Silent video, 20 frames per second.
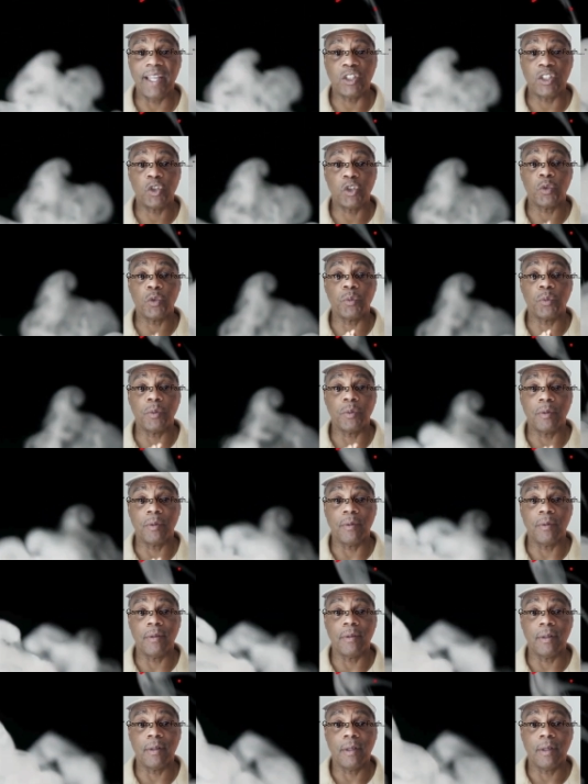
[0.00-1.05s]
that you
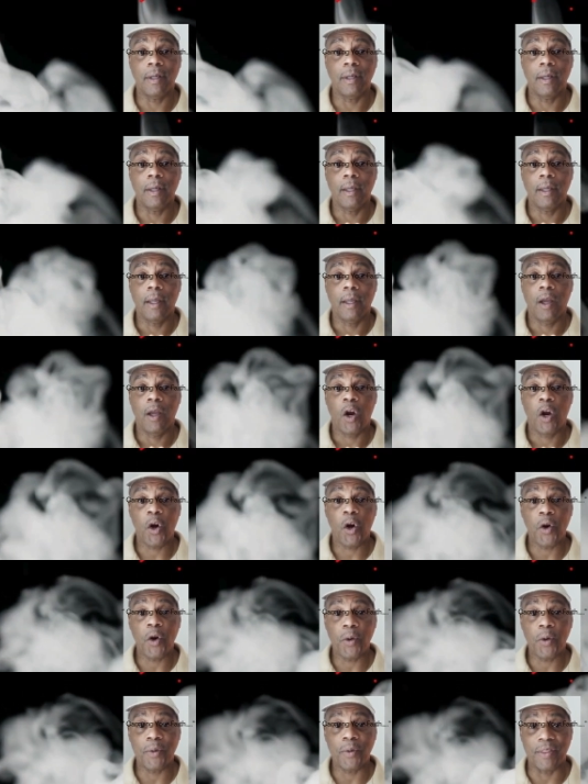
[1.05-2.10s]

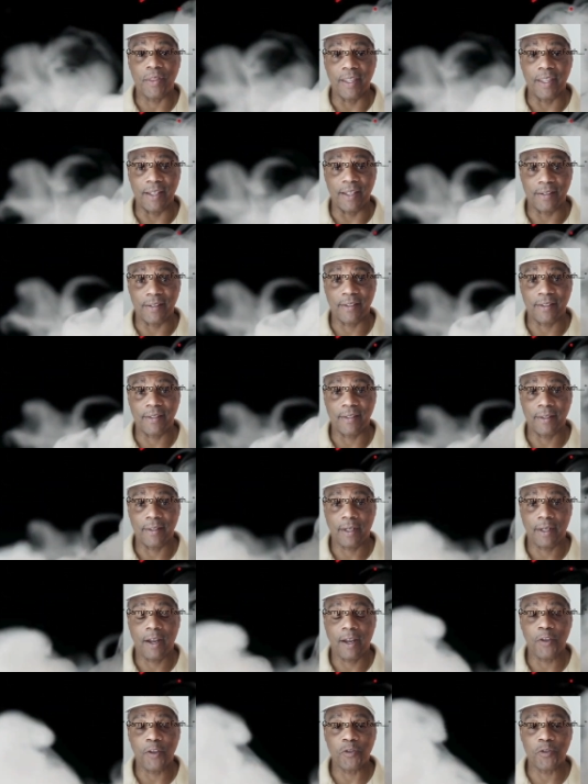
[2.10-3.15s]
heard this
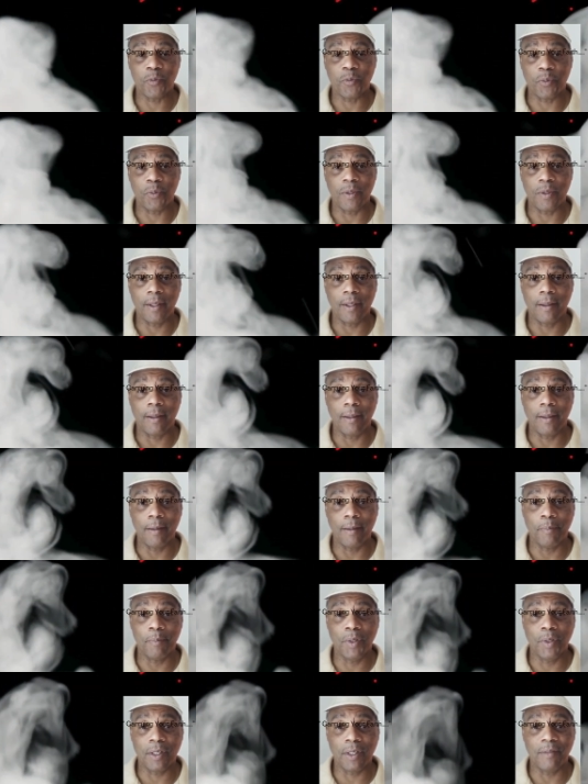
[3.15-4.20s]
because the
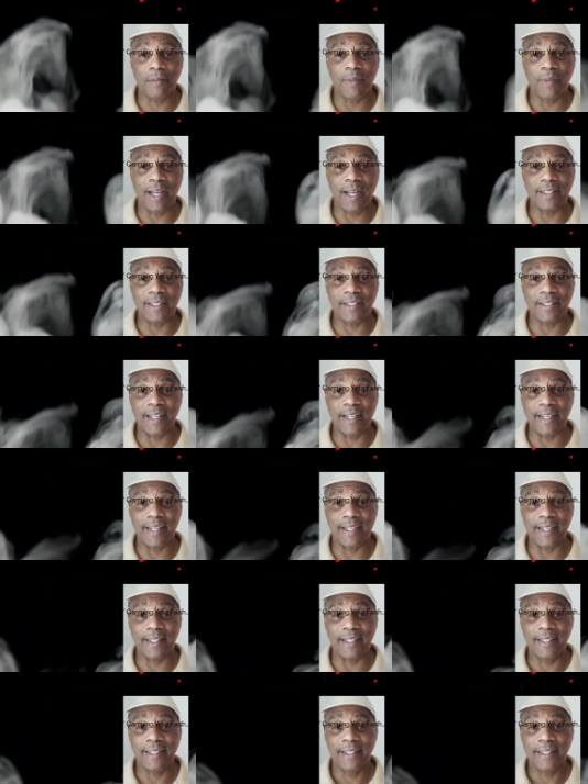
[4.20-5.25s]
book of
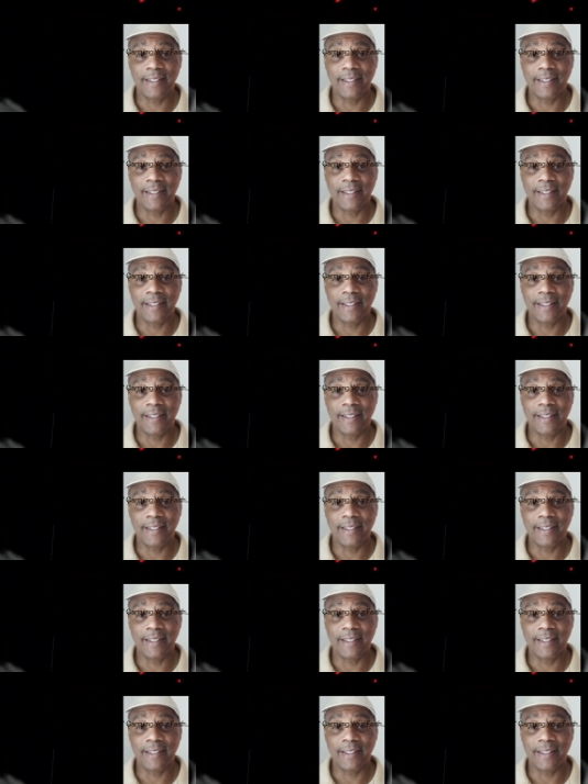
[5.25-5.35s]
Isaiah,